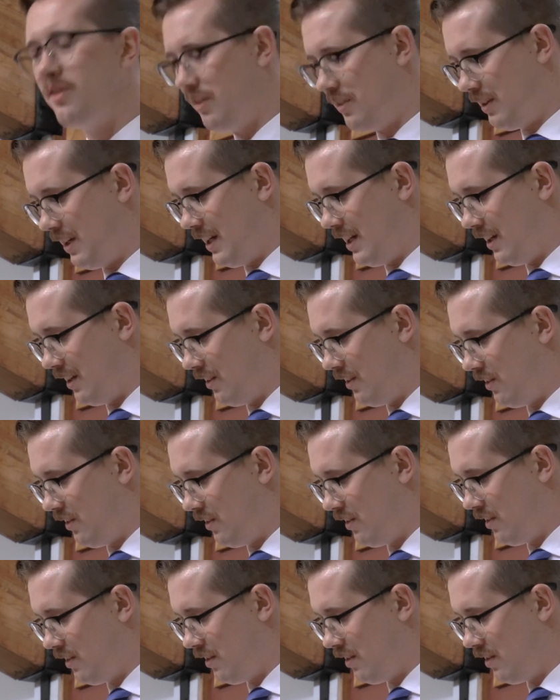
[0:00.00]

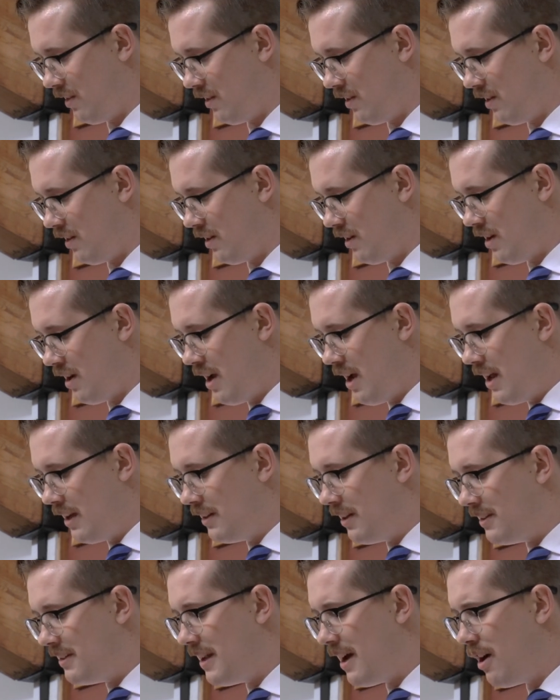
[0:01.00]
seeds,
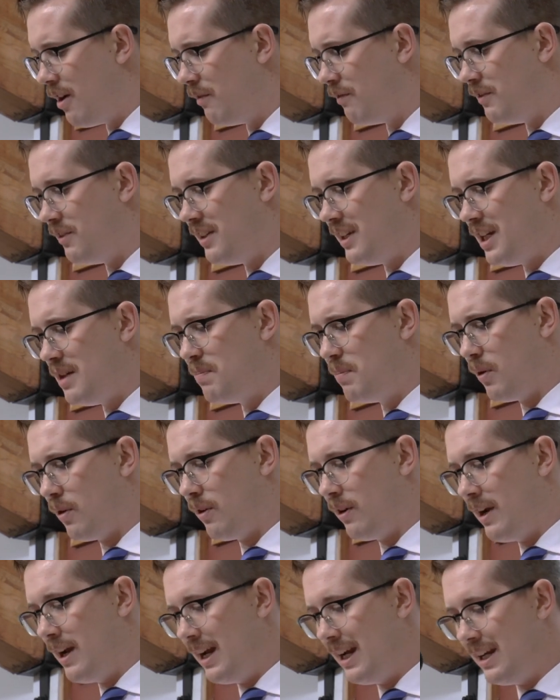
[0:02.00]
to delve
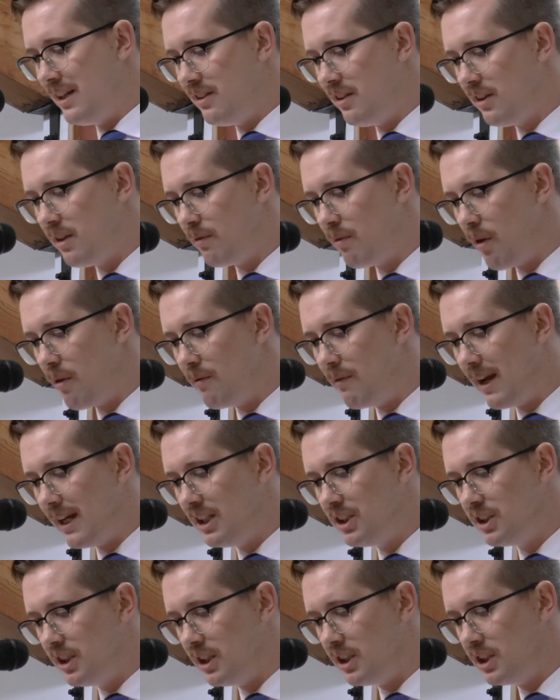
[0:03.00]
deeper into the
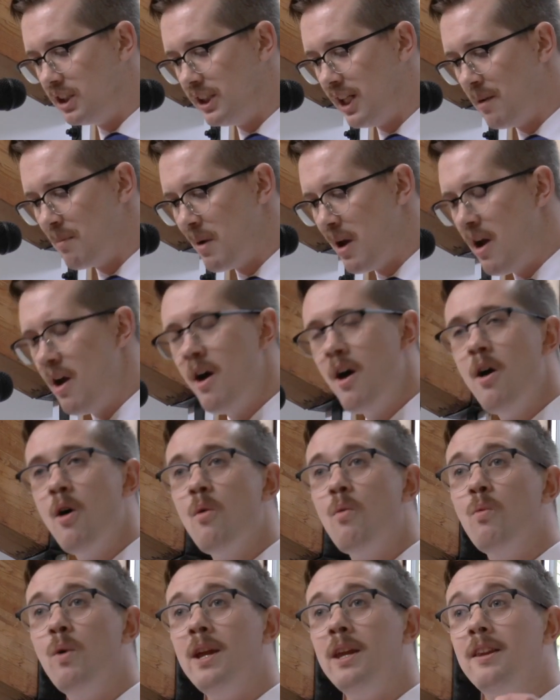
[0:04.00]
relationship
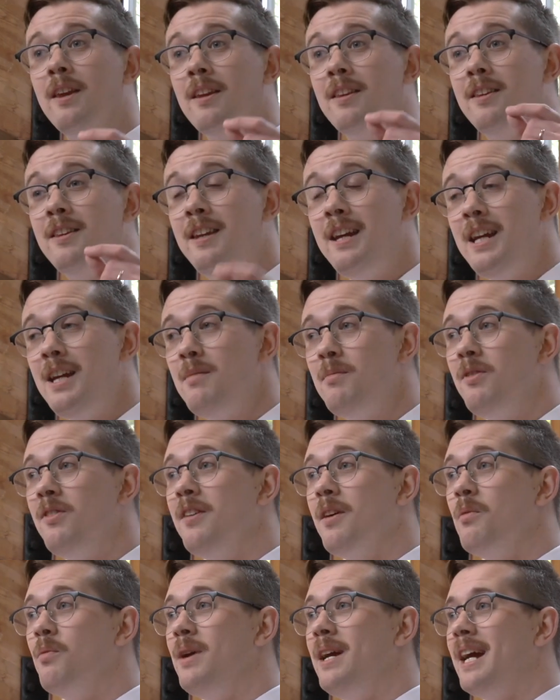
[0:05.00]
with the themes
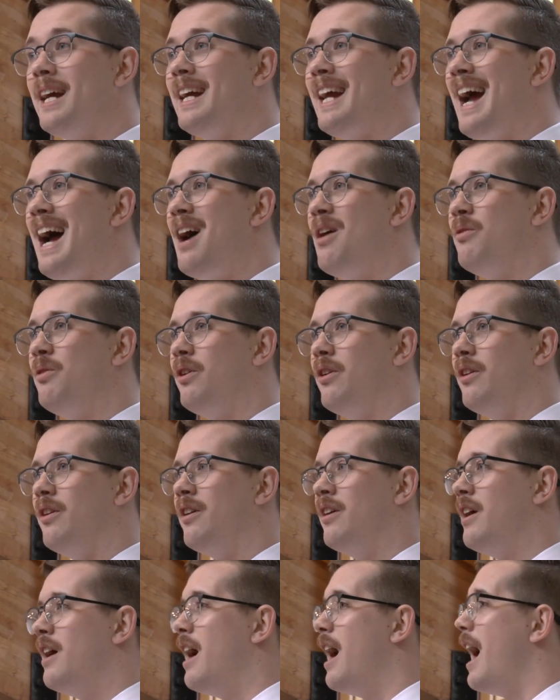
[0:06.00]
that we encounter
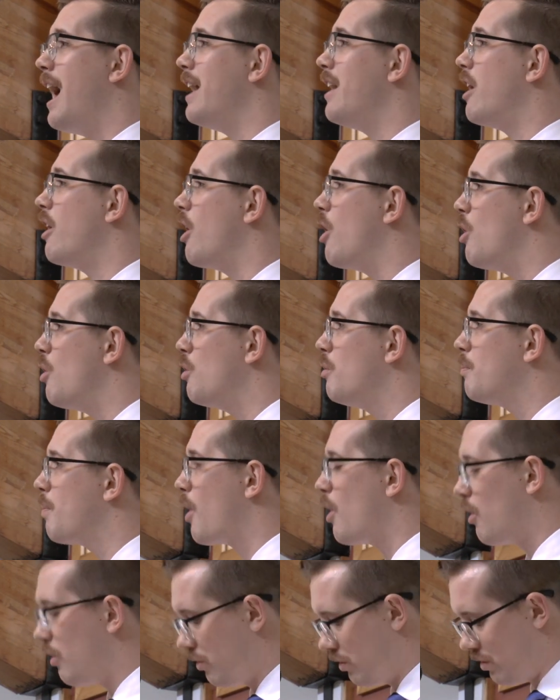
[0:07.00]
in our own
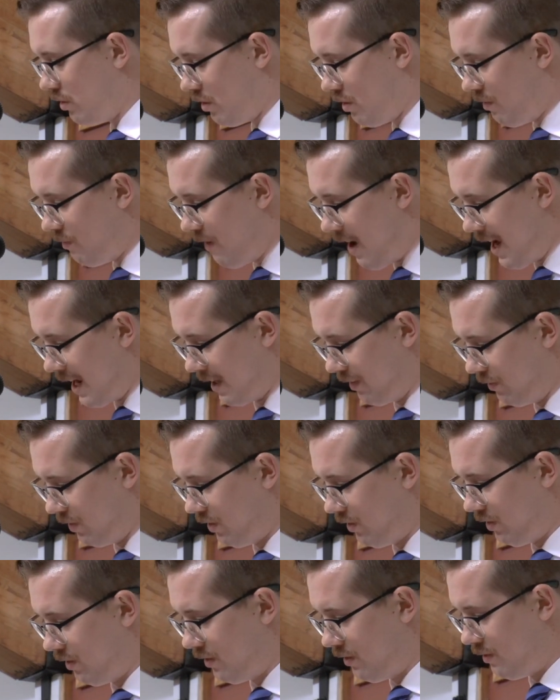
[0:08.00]
personal
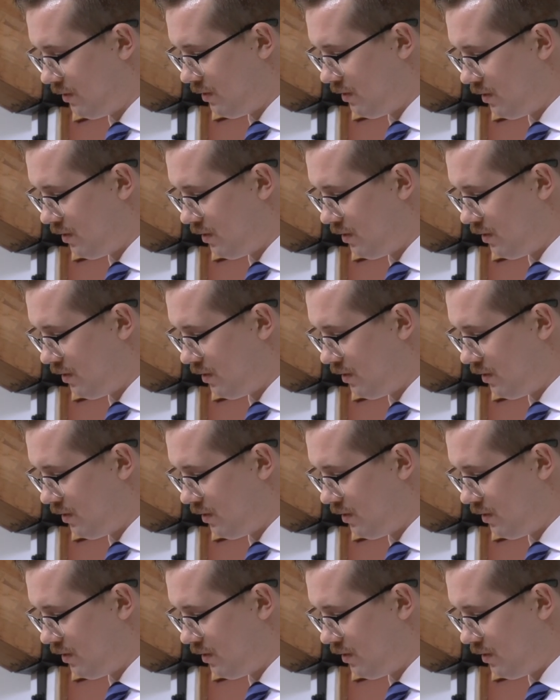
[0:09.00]
lives,